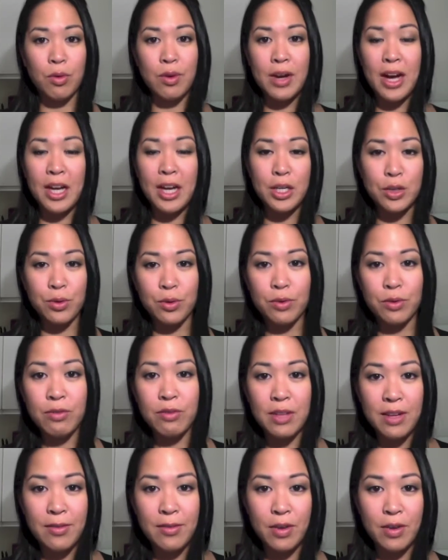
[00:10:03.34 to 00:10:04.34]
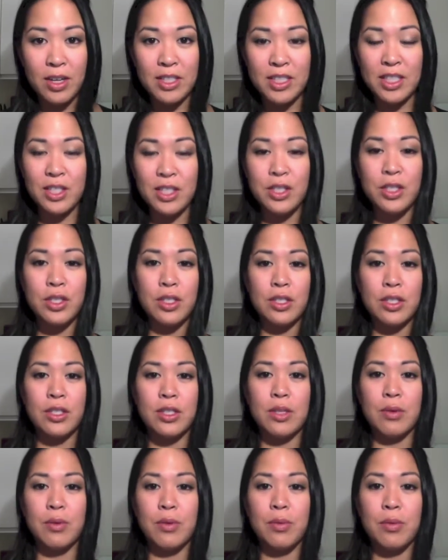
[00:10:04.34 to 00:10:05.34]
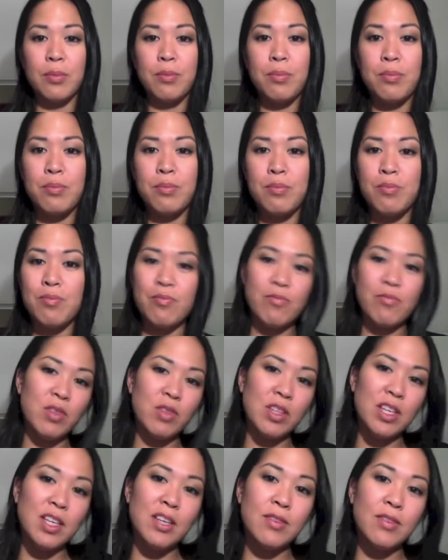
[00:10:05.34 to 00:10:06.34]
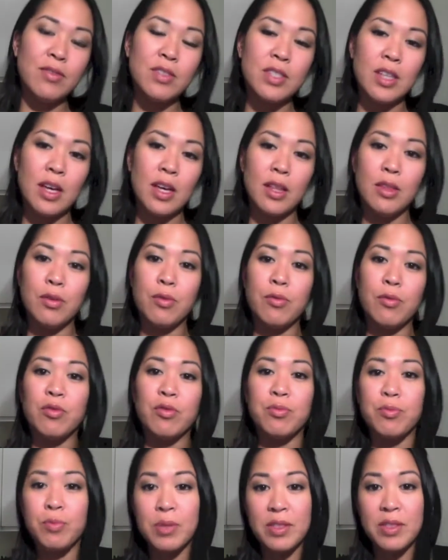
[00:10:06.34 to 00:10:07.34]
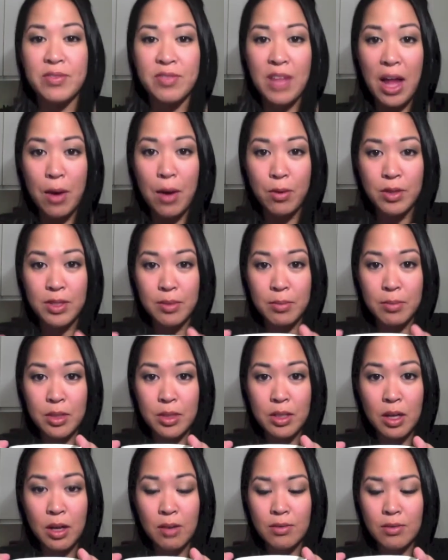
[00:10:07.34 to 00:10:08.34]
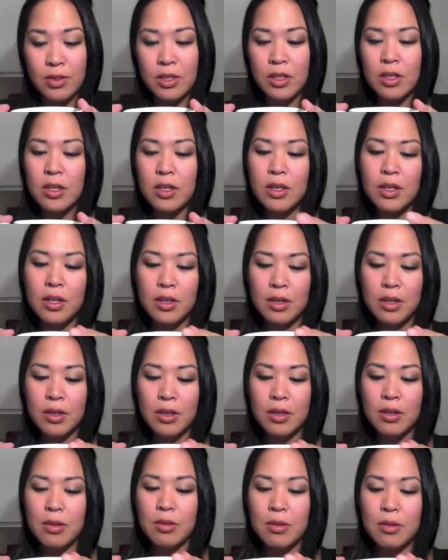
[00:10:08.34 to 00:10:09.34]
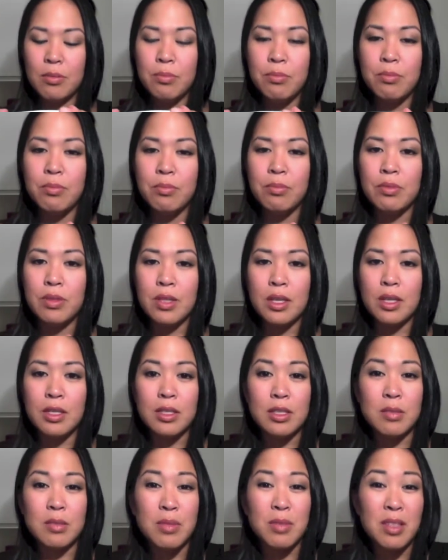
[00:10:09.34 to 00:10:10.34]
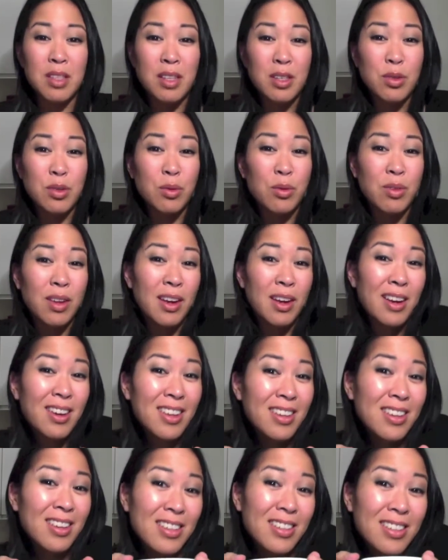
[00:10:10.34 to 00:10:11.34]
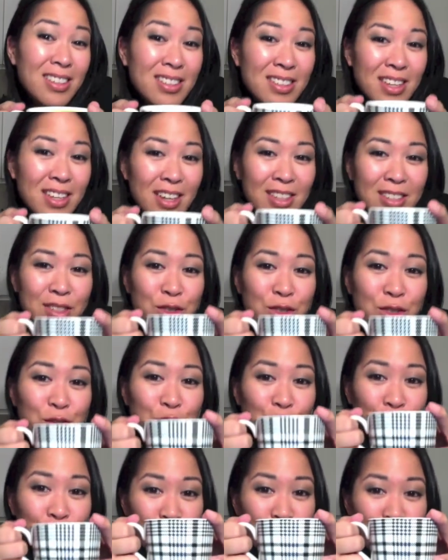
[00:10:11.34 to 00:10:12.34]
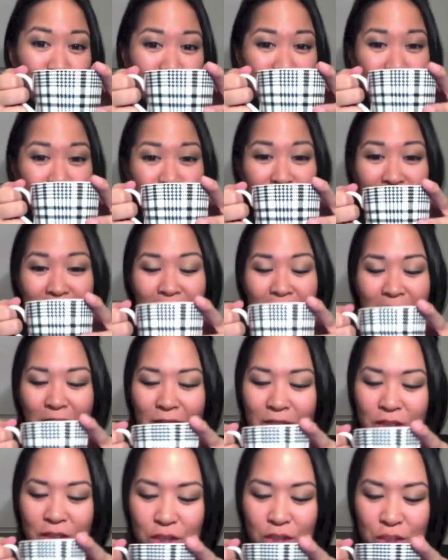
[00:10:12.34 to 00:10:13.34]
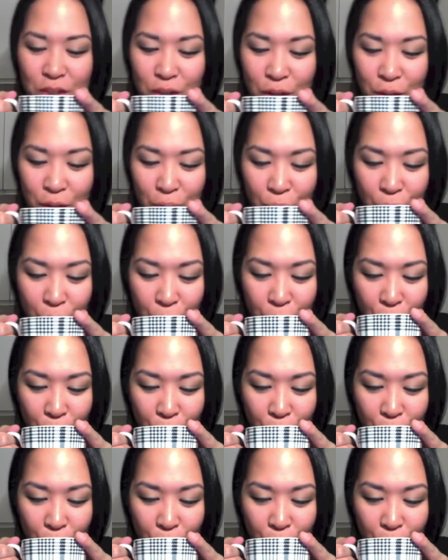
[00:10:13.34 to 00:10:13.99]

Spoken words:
natural flavorings. It's just the leaves and the flowers themselves. But that doesn't mean that I don't like this. I still really, really love this tea.